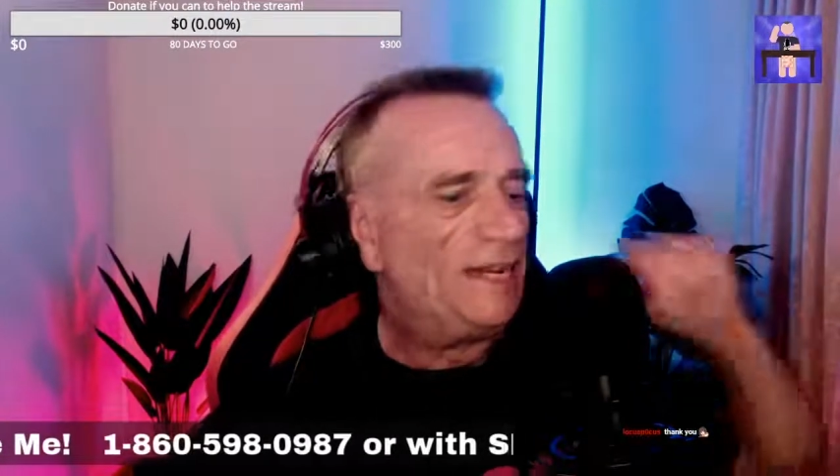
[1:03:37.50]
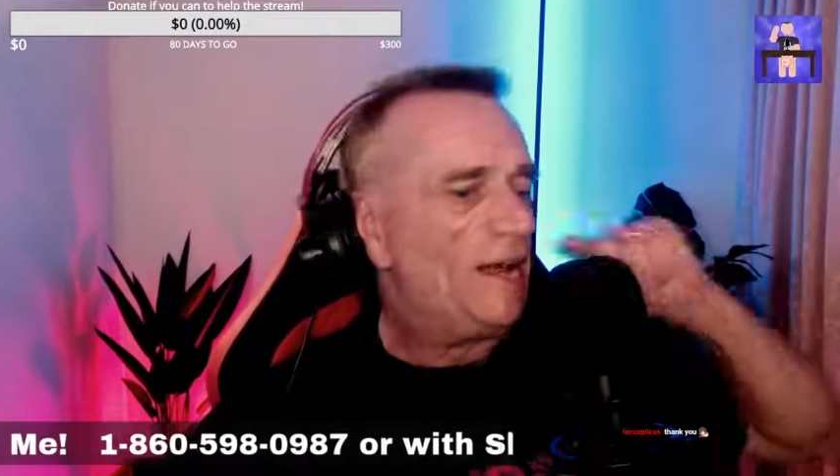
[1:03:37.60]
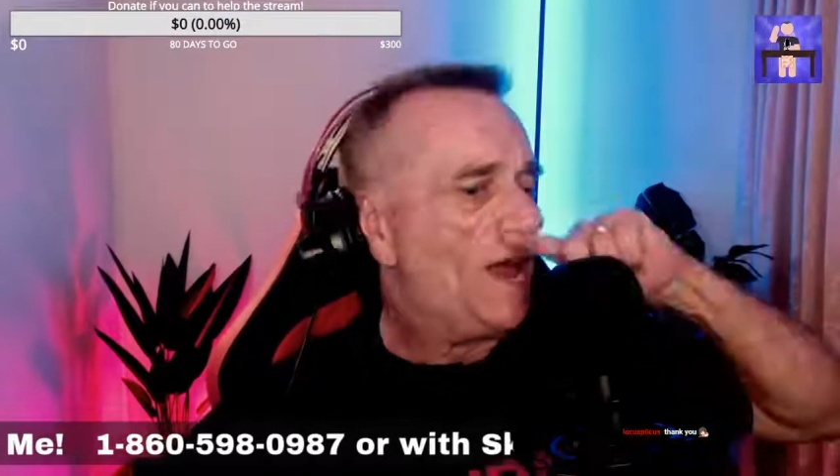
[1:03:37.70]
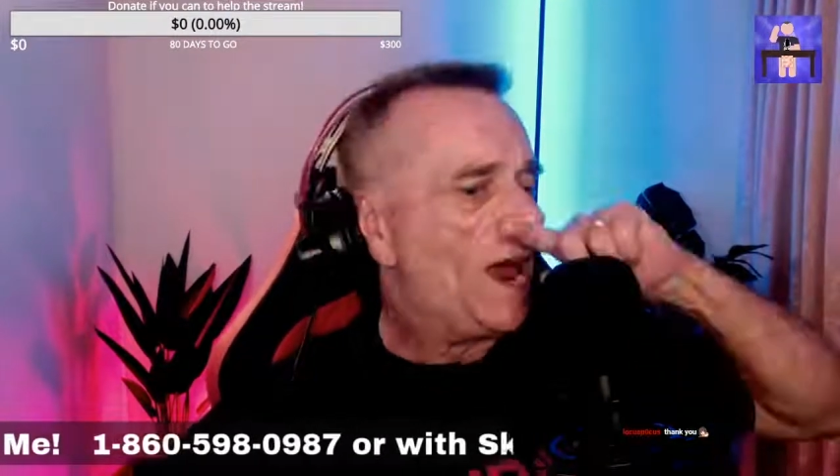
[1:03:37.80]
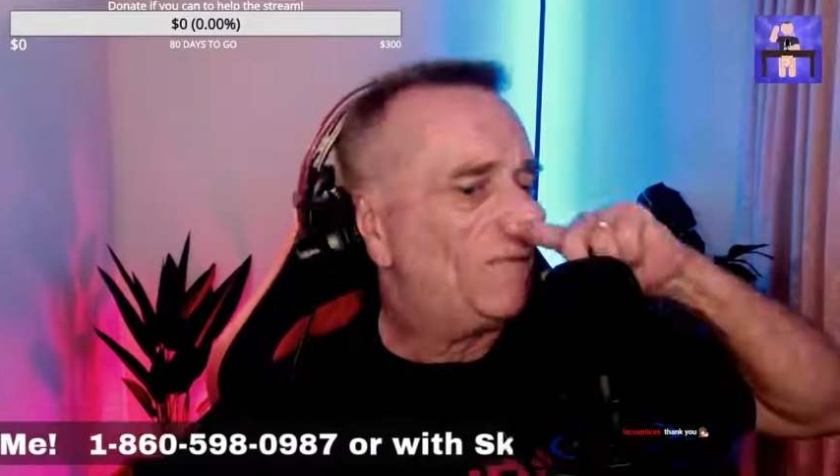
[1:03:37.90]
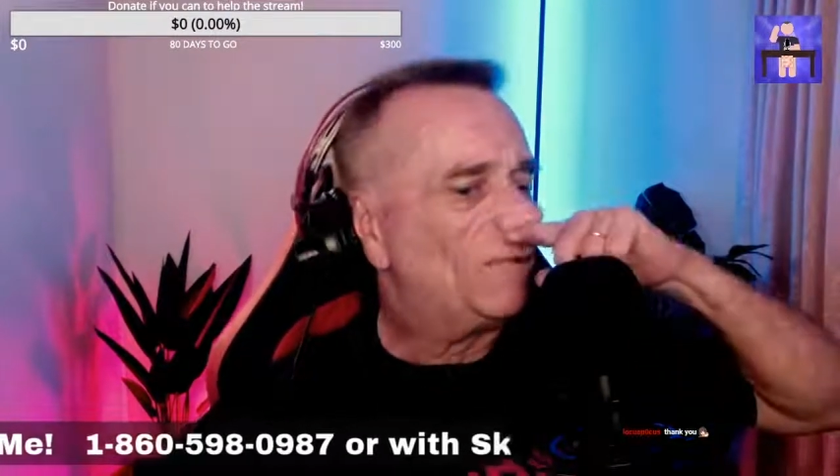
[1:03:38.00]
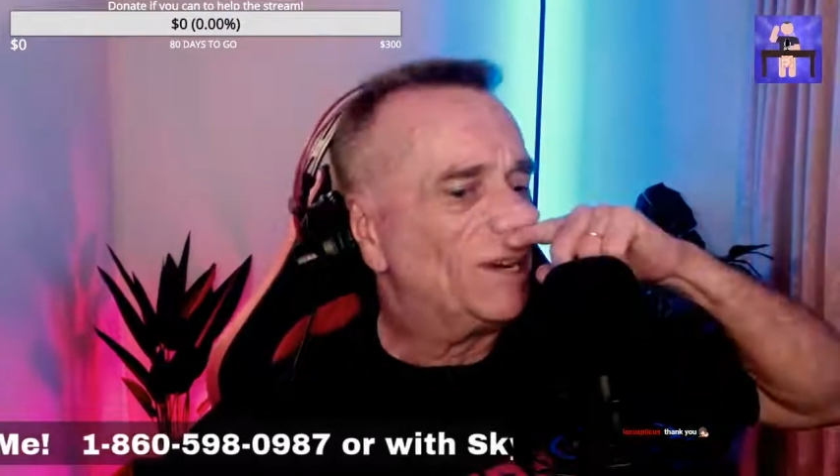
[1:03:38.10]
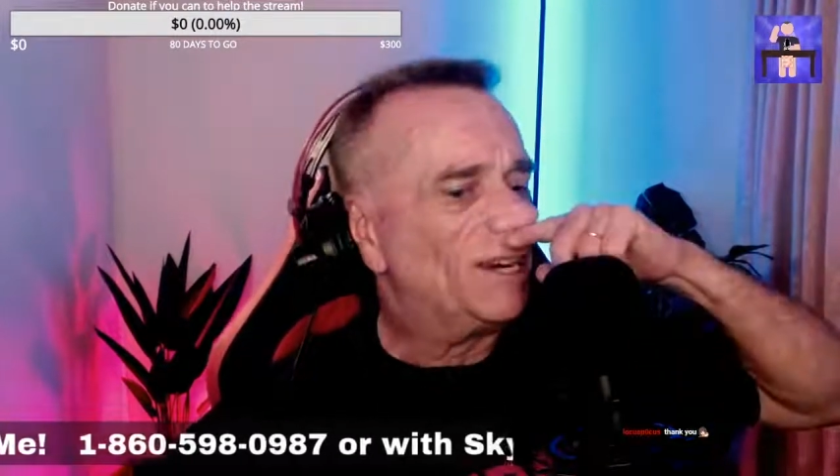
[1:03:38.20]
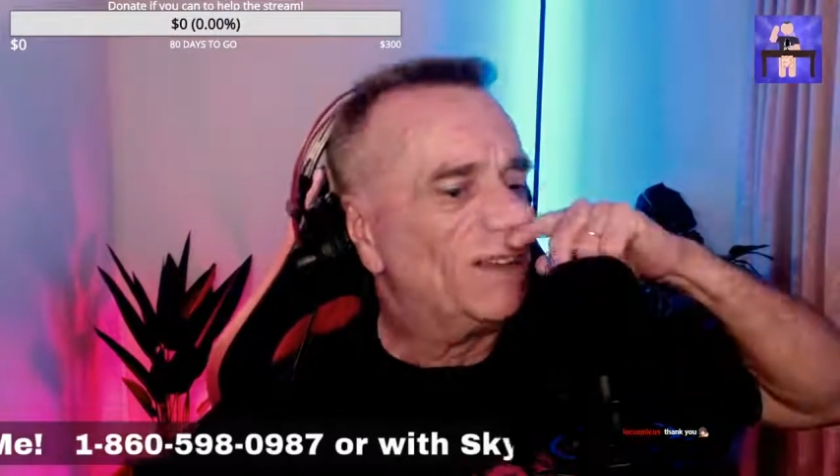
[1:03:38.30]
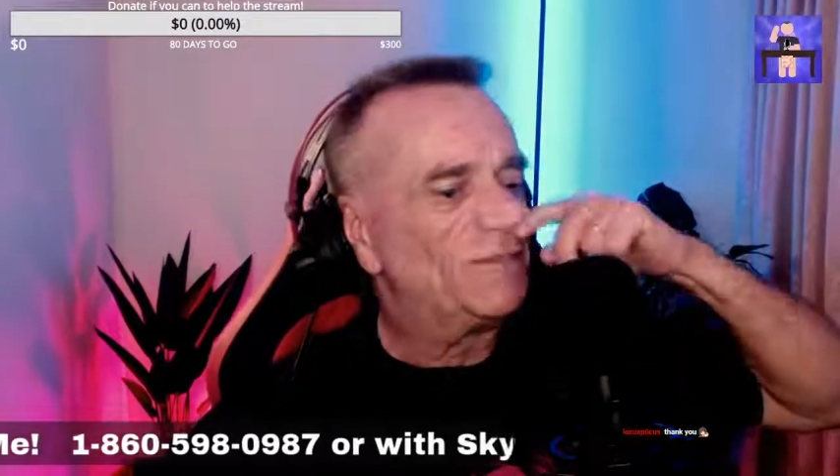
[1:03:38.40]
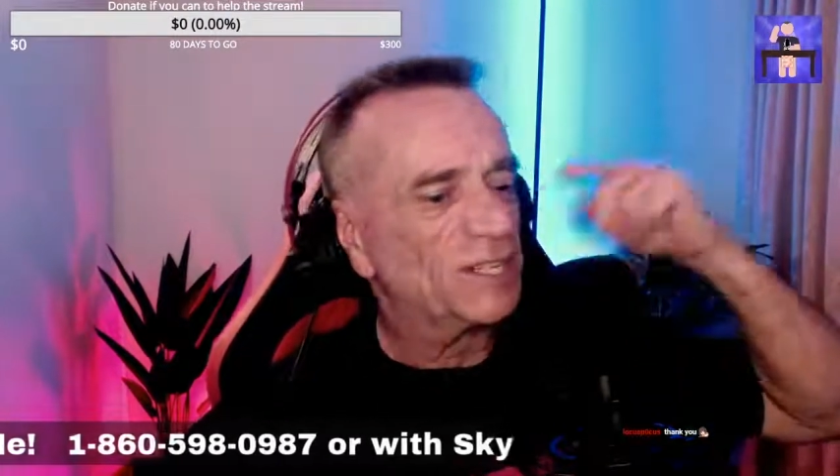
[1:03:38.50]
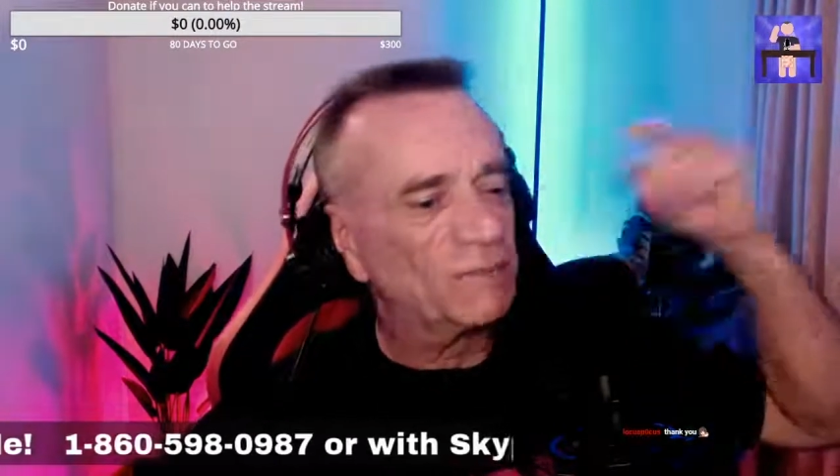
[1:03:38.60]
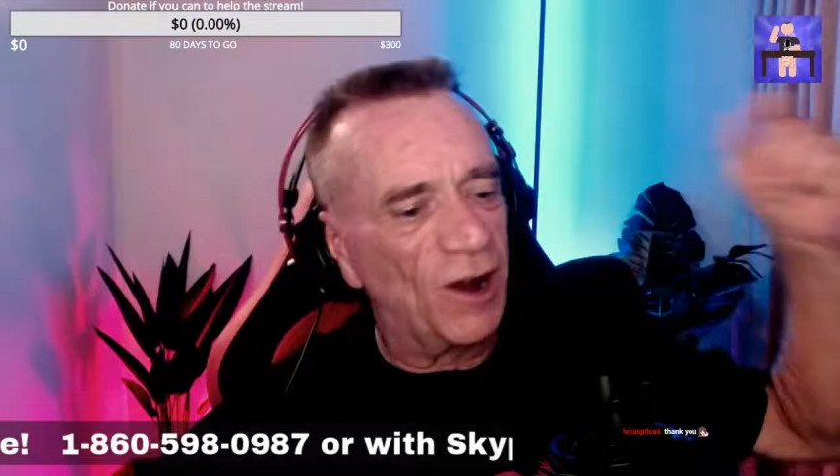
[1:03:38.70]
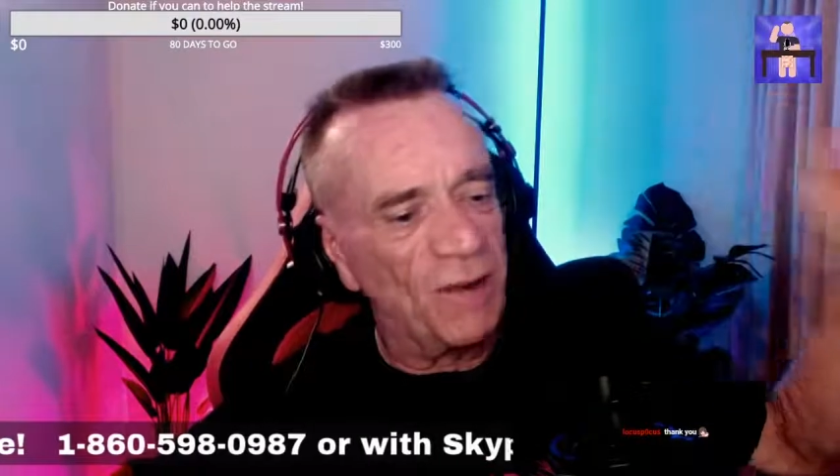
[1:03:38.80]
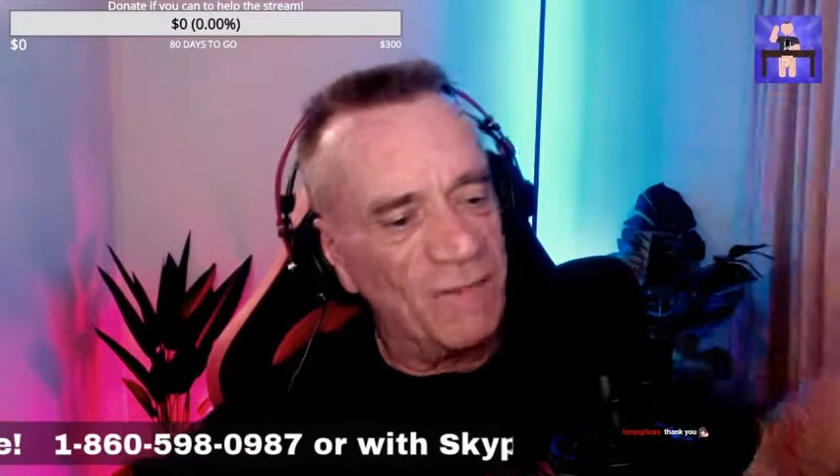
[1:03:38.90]
Everyone loves a
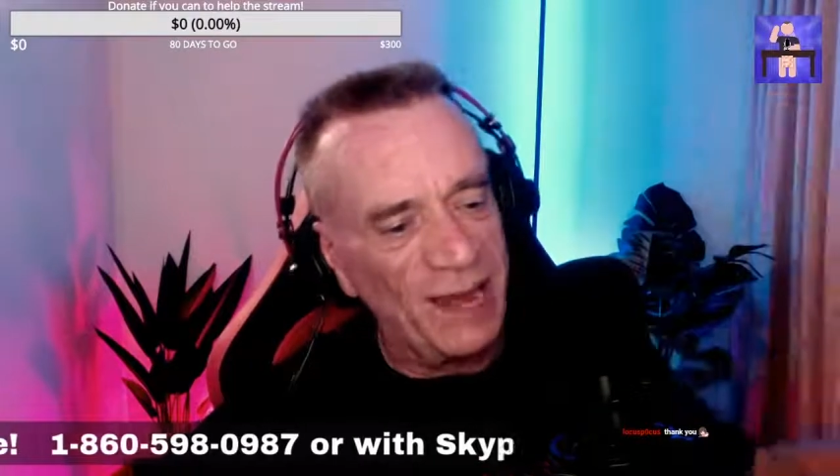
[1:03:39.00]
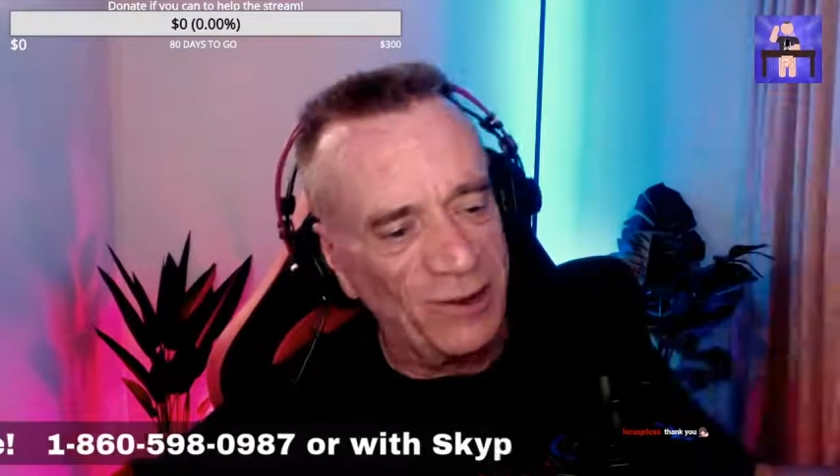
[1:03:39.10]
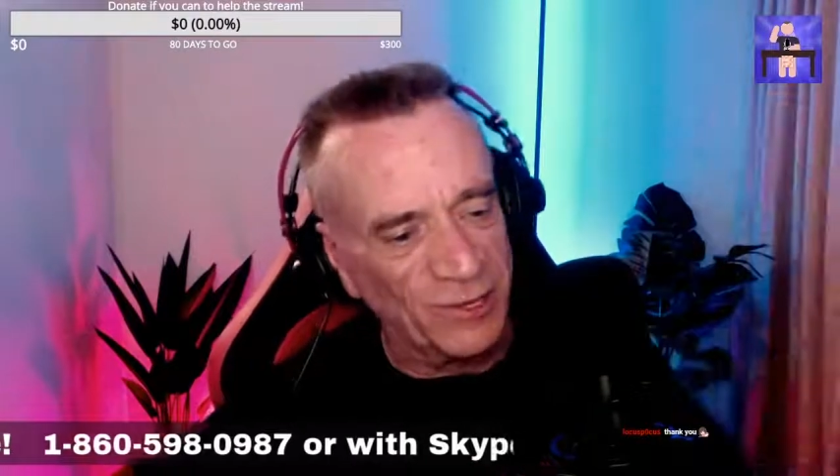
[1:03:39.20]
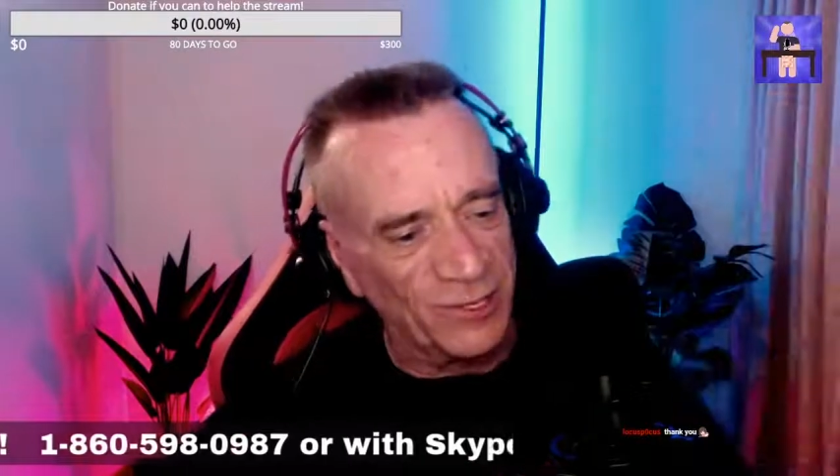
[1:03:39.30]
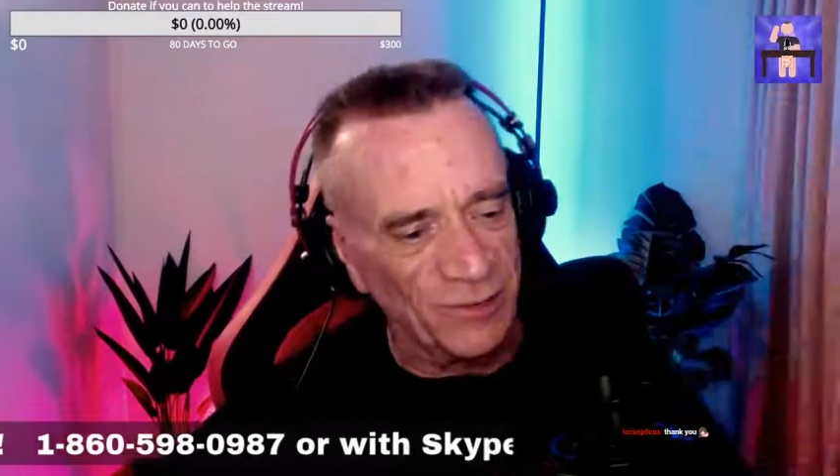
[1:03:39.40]
smart man who can do